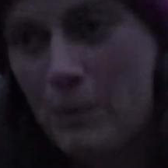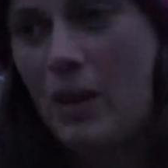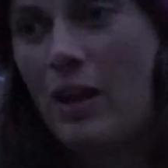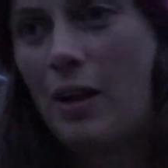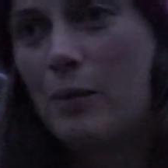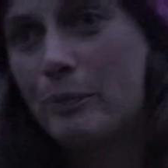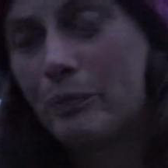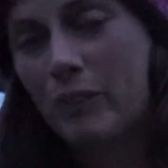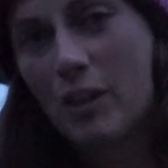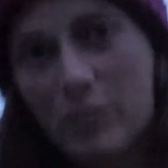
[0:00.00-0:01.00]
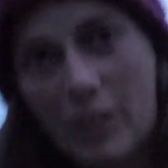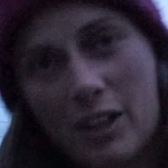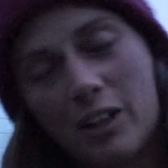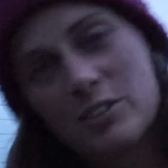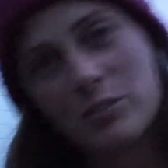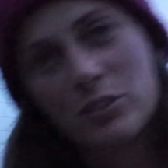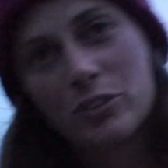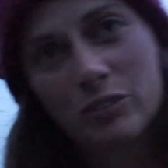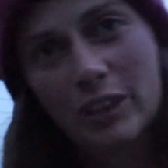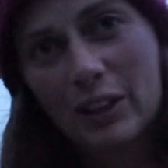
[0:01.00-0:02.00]
I've read lots of his
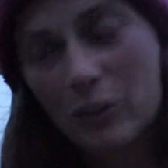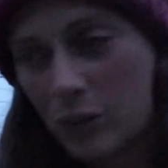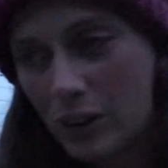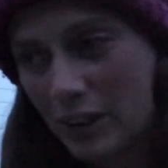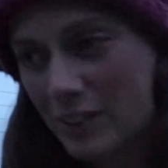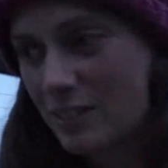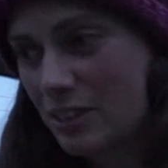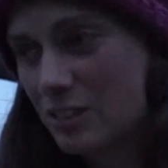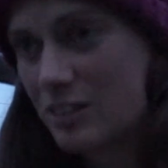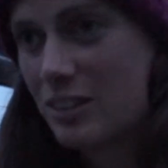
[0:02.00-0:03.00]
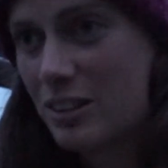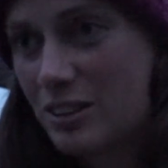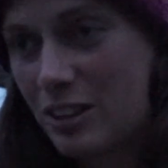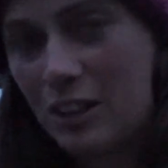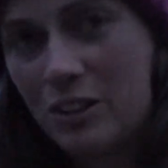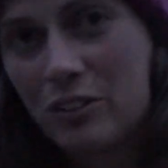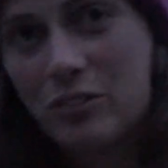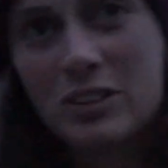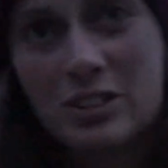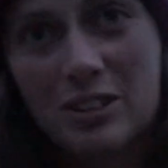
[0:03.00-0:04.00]
really old things because he's kind of the
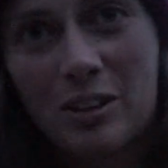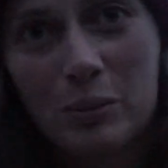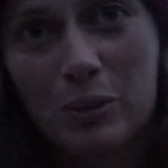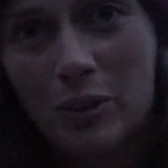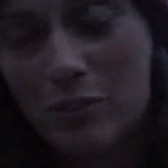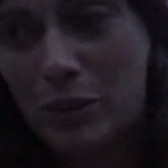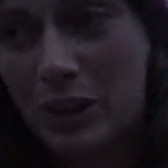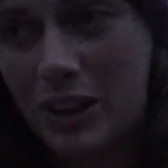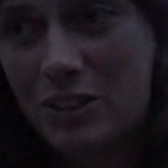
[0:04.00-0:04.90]
reason I would love one day to